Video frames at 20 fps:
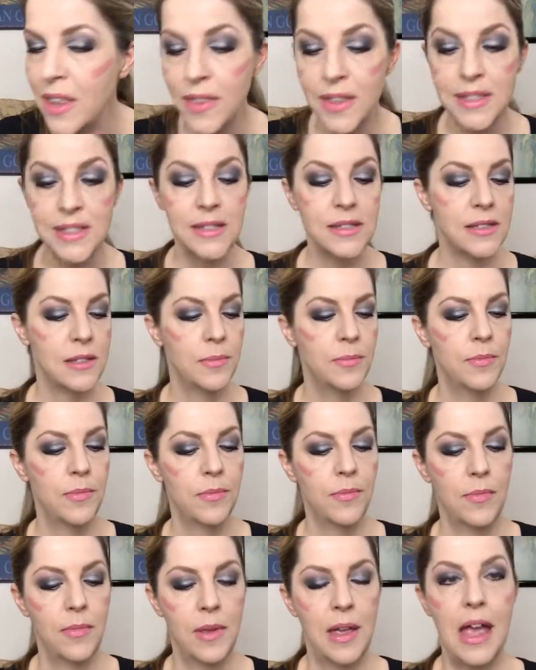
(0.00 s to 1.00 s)
This is
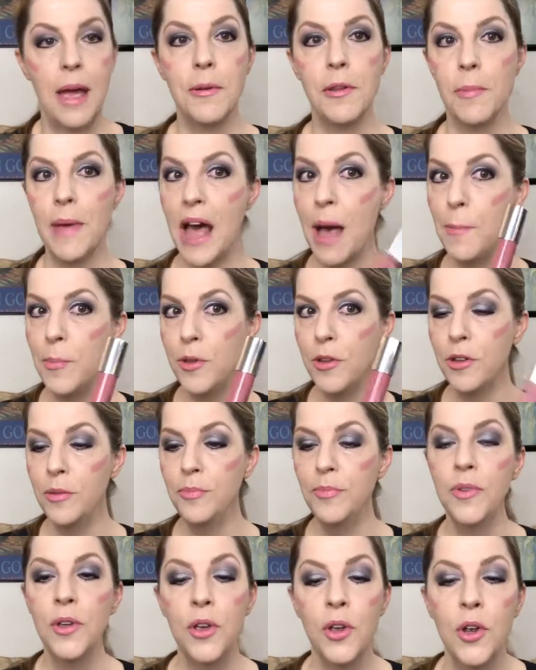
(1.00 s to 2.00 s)
Amped Up
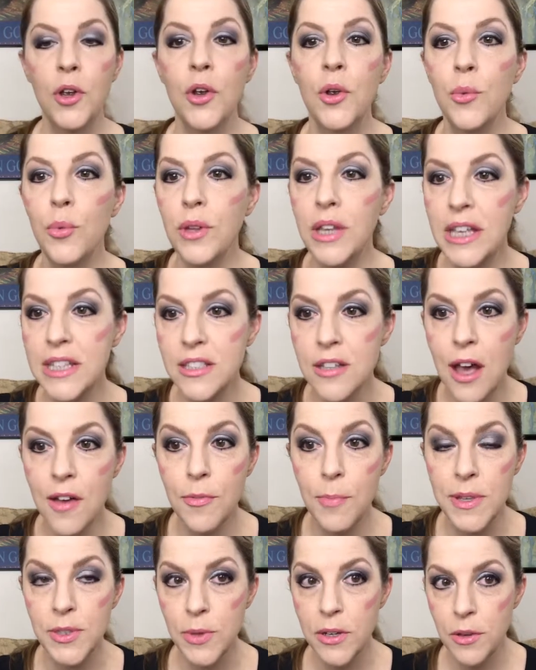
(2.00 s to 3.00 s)
Apple. Really
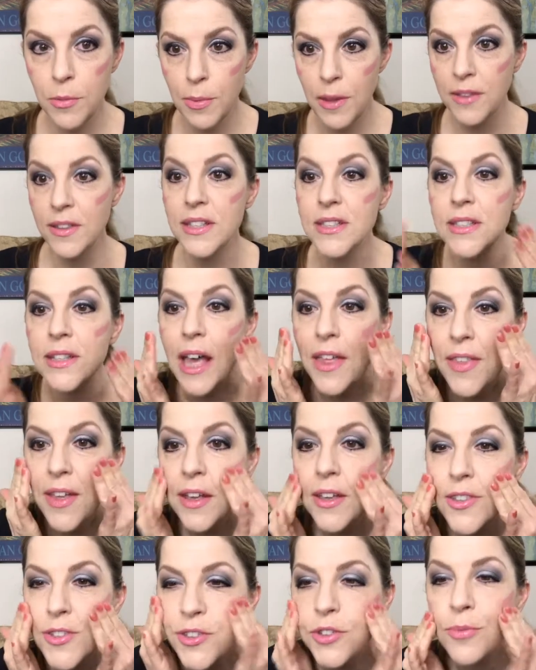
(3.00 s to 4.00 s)
soft. Best way to blend this, I
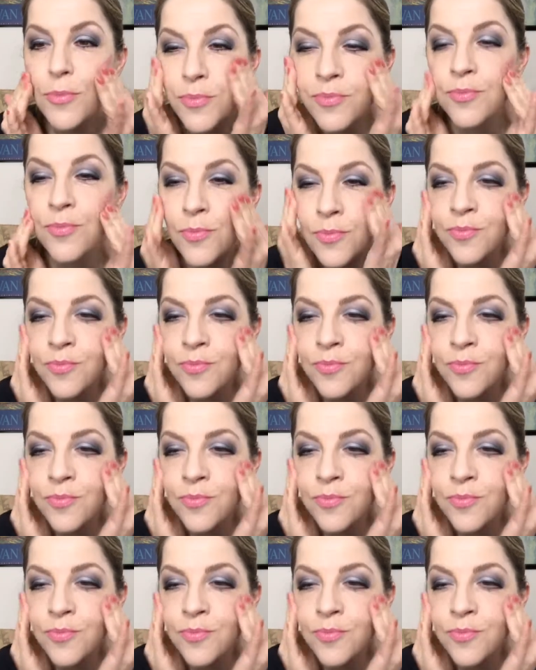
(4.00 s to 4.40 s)
think, is to